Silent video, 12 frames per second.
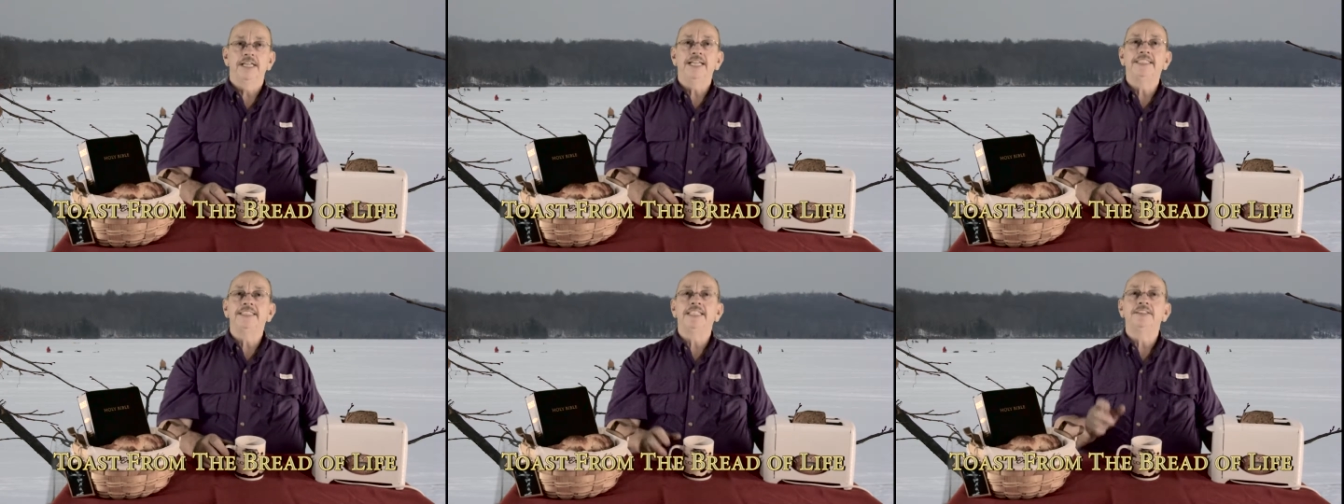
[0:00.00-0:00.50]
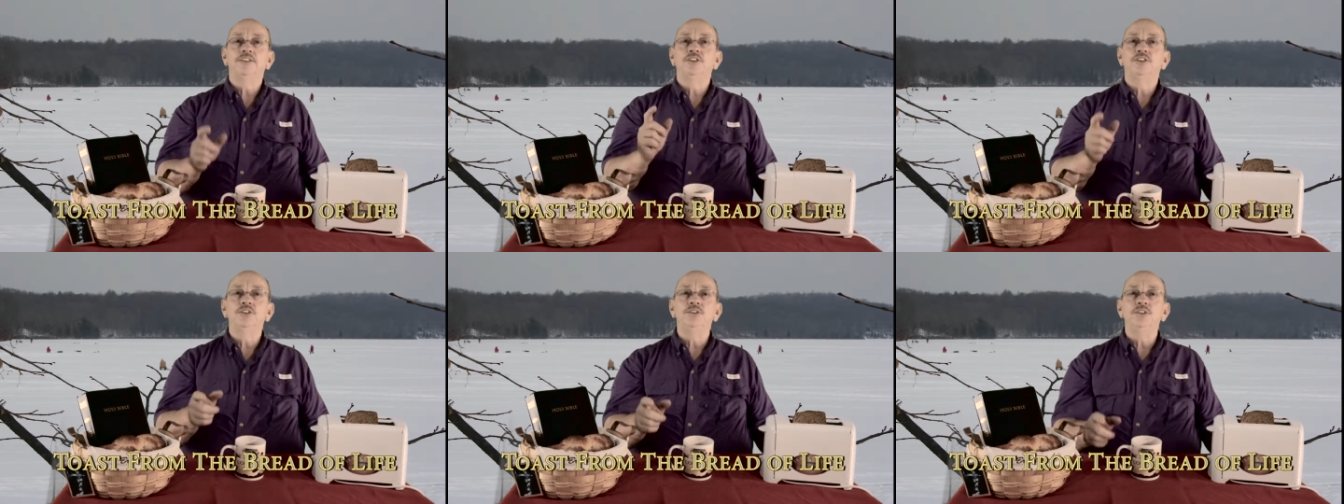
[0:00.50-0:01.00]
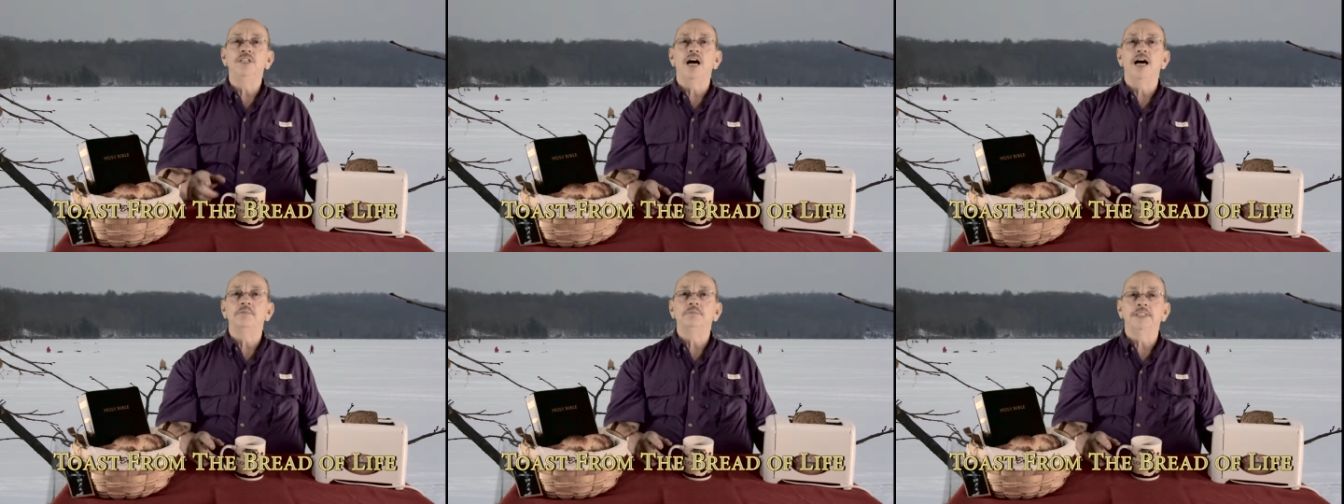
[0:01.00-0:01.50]
It says, Do
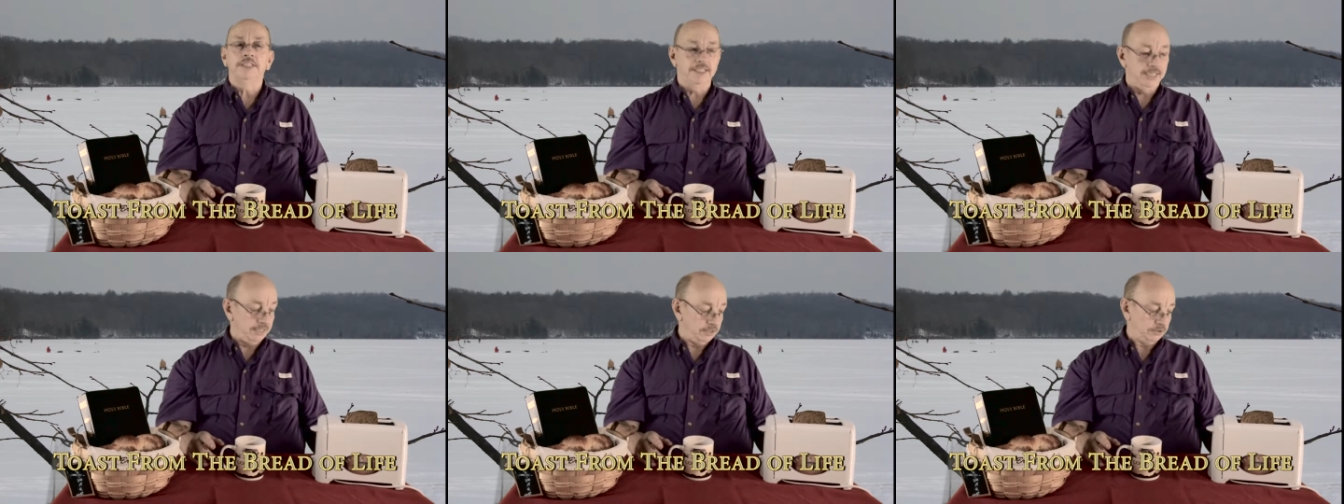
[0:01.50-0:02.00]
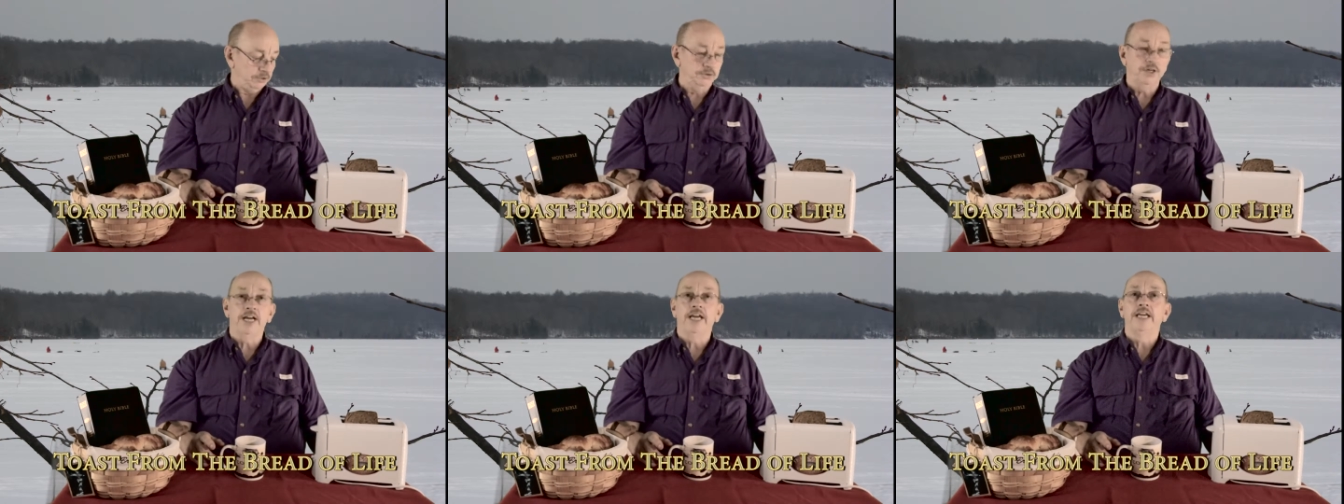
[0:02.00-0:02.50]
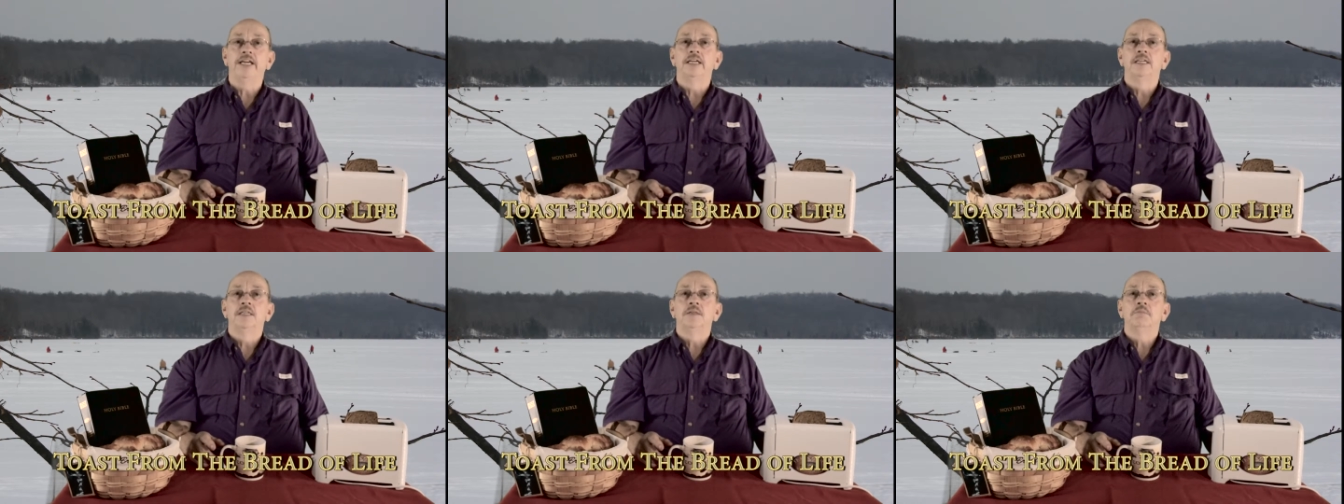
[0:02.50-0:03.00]
not be led astray,
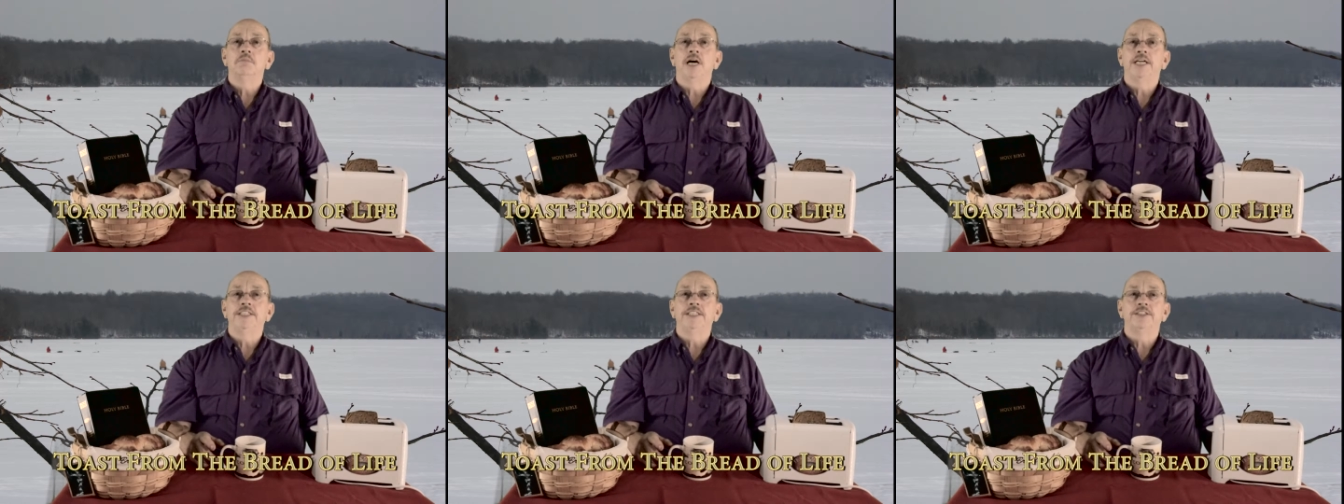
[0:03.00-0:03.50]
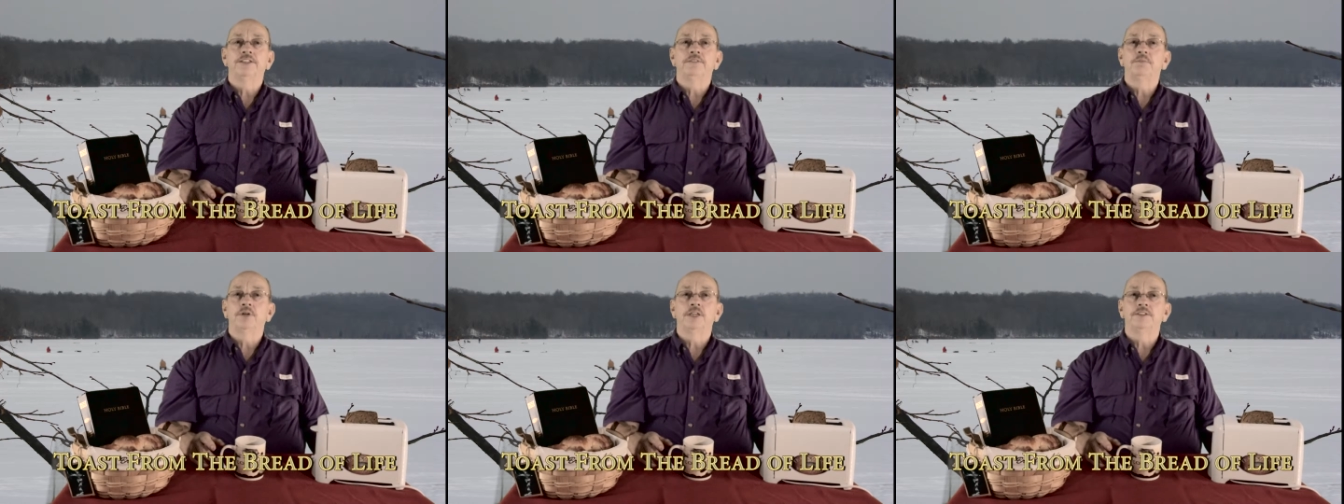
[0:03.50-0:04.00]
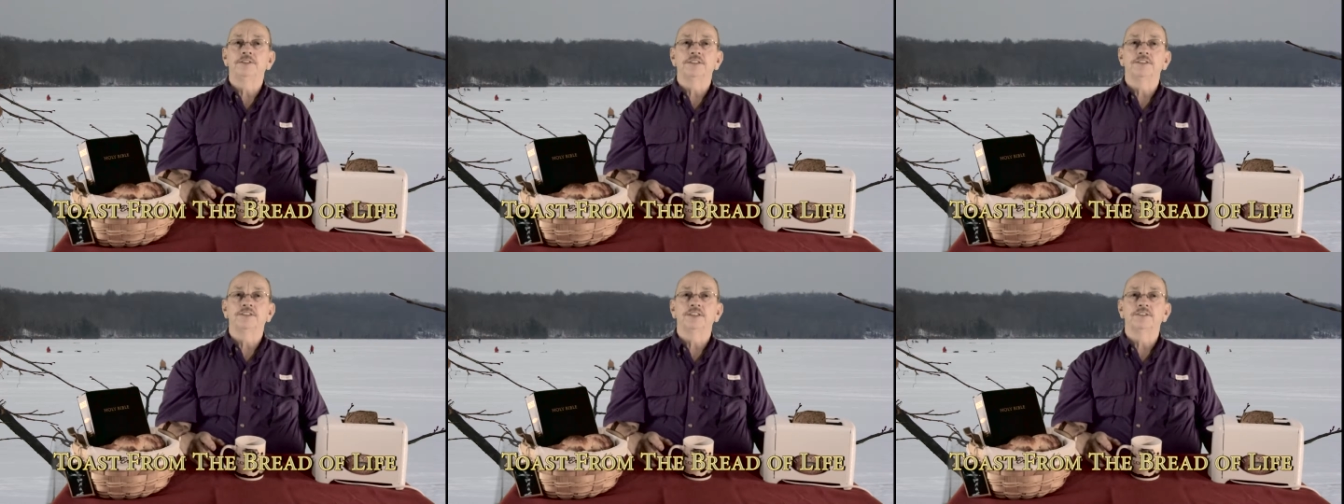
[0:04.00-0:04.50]
my dear brothers
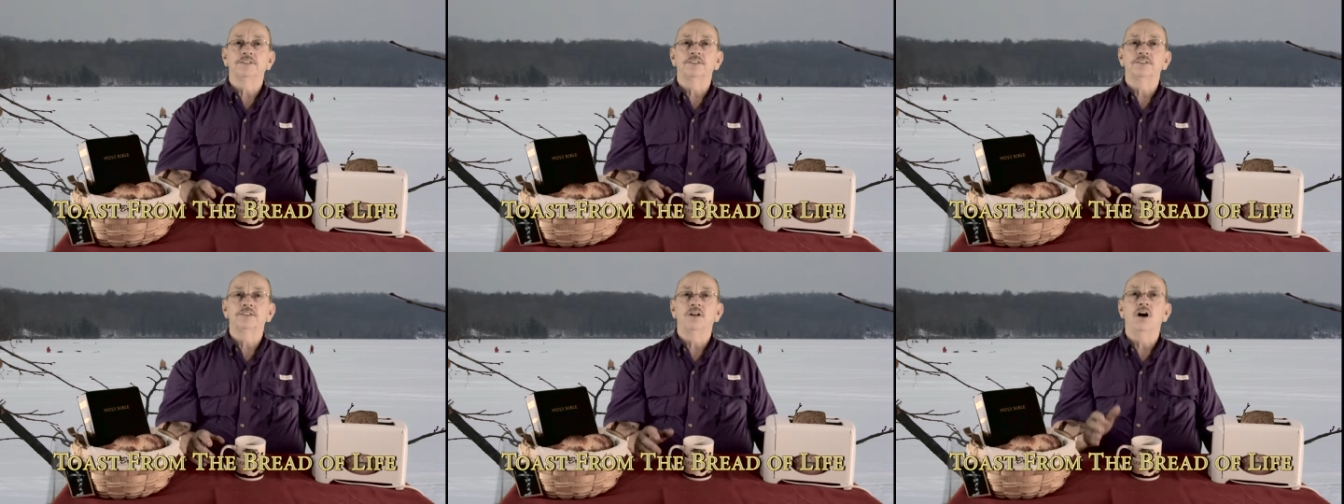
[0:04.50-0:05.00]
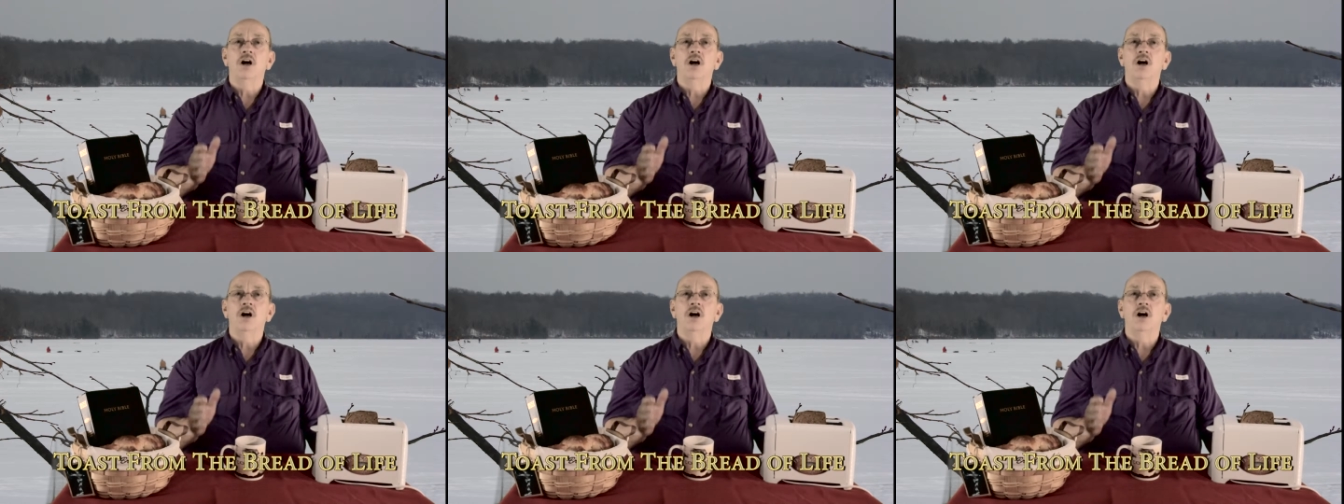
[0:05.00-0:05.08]
and sisters.